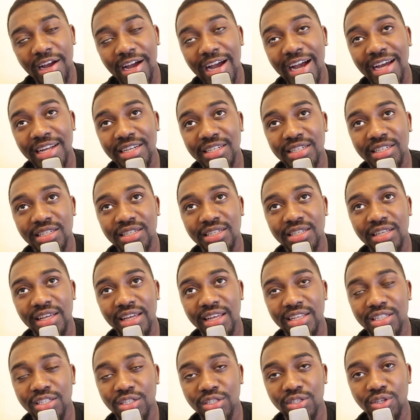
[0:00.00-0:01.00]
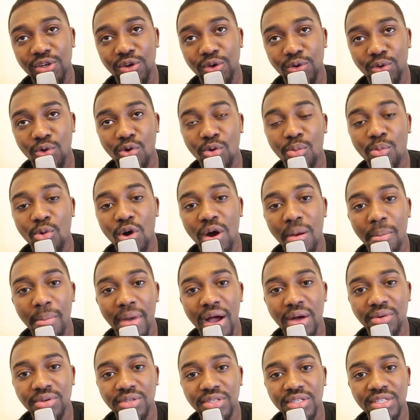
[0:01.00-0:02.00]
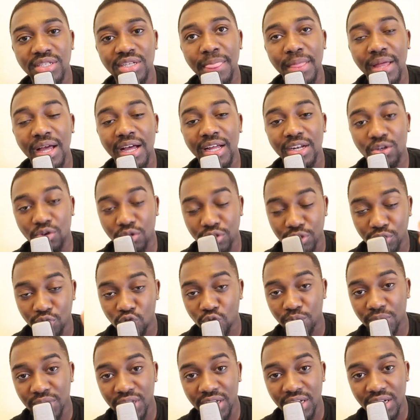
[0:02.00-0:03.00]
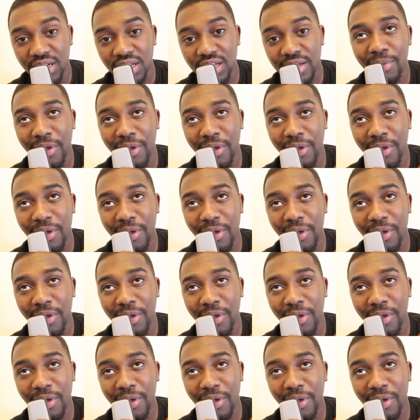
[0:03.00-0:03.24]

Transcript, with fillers: at its normal amount, uh, not zoomed in.